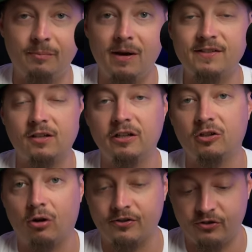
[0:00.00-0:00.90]
basically
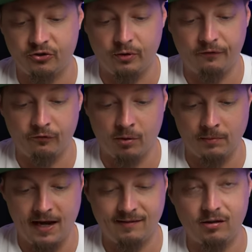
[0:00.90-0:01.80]
across the street from
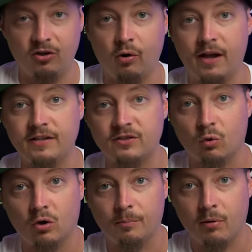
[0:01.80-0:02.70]
like the Granite
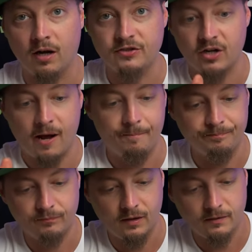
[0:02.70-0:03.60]
Store, the pawn shop,
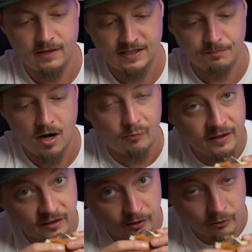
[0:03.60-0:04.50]
that spot
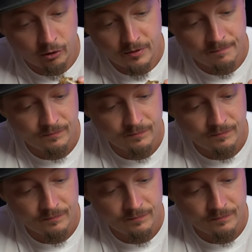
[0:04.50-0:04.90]
right there on Irby.